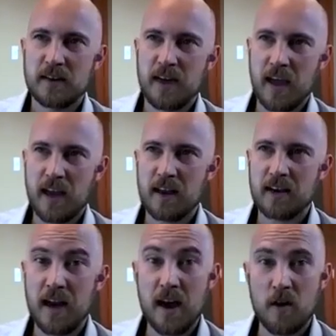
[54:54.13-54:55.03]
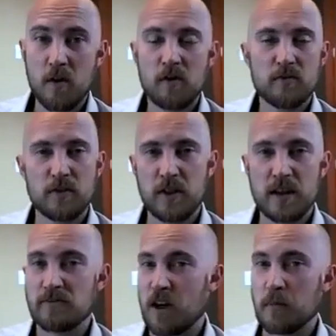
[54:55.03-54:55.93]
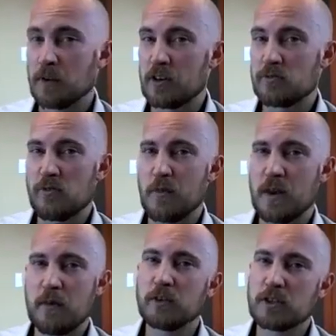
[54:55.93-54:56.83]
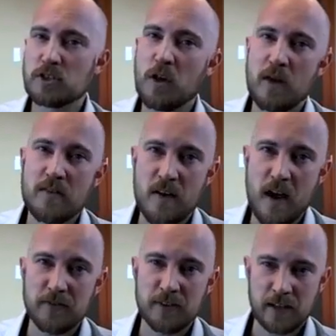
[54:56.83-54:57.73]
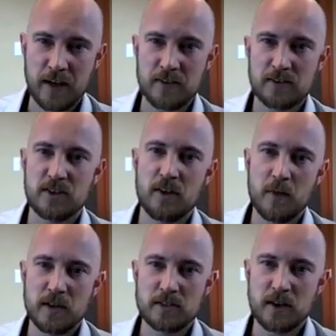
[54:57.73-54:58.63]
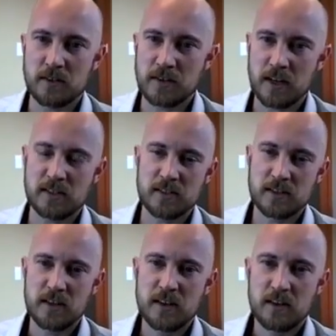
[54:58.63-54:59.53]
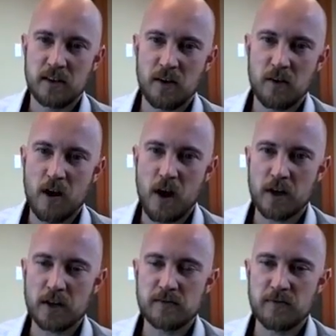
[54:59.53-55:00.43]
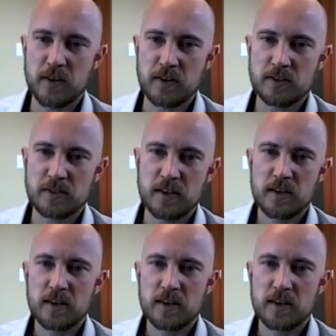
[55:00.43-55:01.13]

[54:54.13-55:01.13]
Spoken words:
And now for the last couple of years, we've been able to just go off of offer letters. My start date's August 1st.